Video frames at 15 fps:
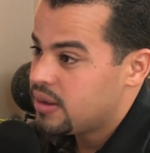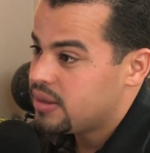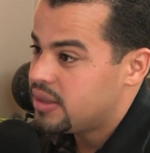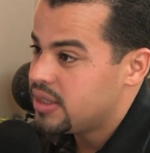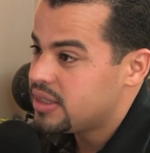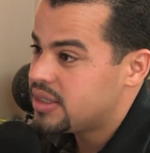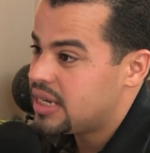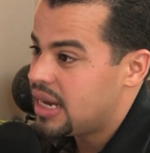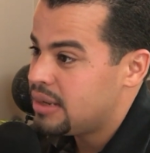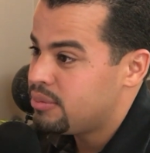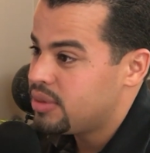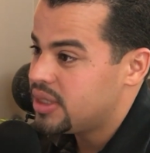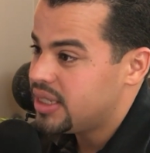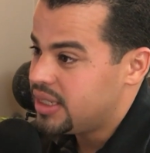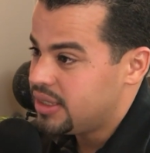This guy
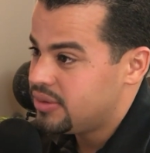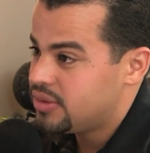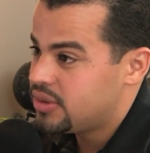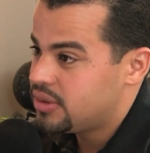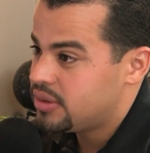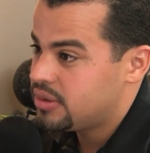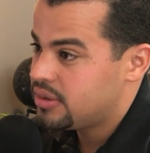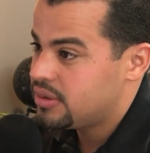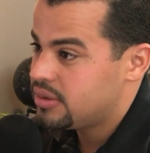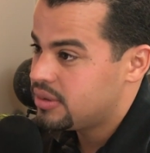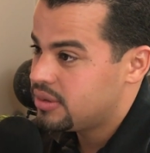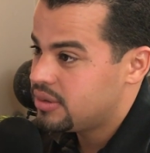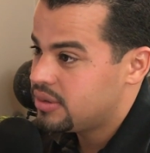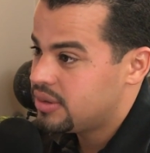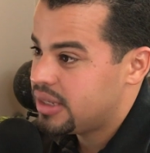believes
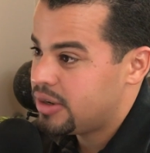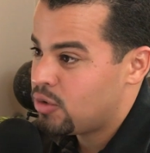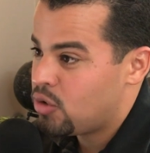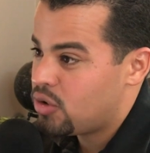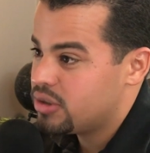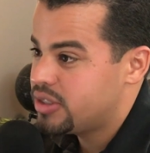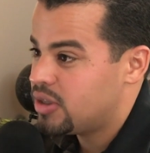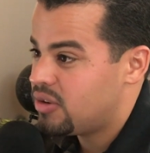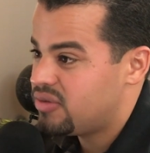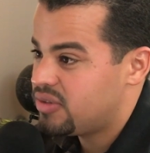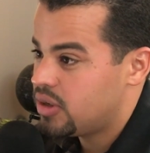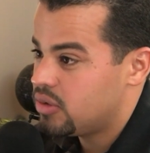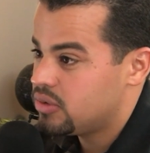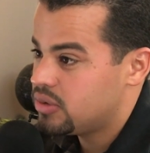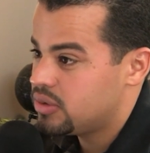that all cell
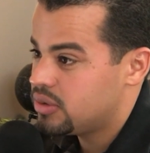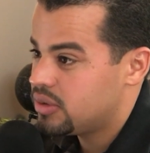phones,